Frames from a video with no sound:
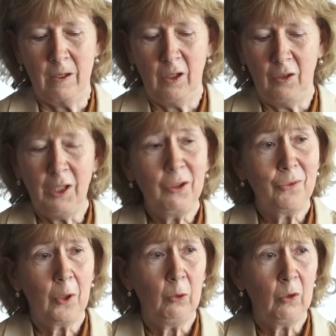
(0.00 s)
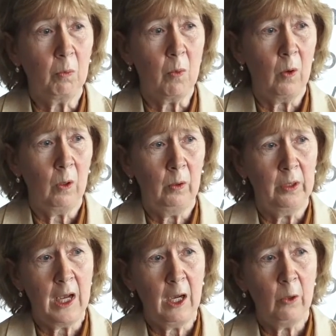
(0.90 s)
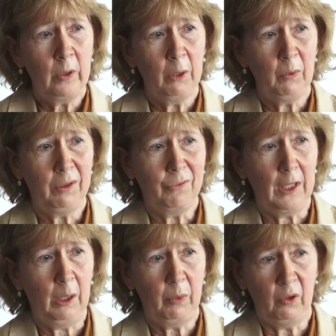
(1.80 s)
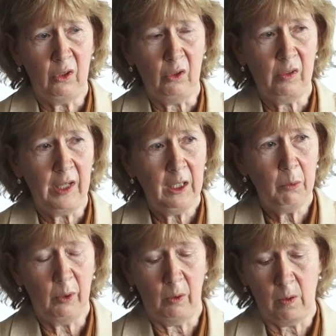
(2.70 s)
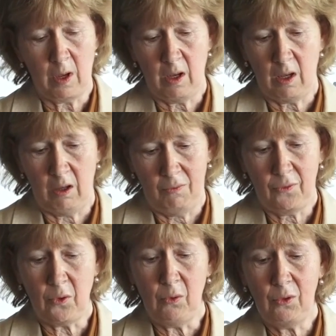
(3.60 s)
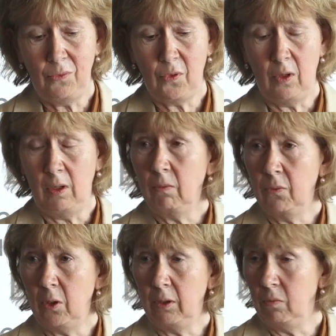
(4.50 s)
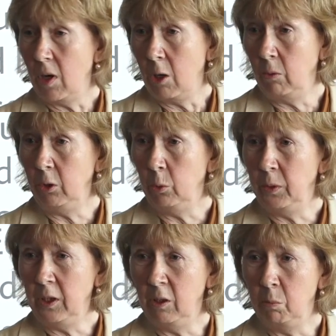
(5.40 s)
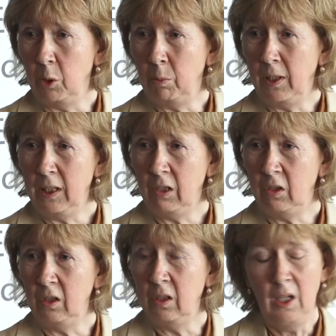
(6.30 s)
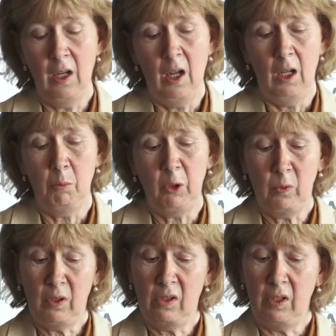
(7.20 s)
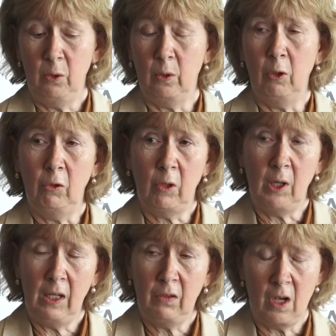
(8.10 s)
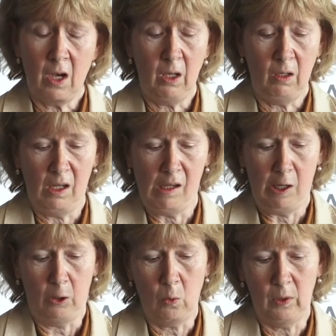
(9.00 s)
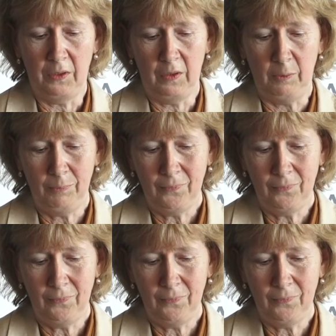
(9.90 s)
uh, need to focus more on how can we develop a sustainable uh, food for, for our European population, but which still also has a high, a high quality.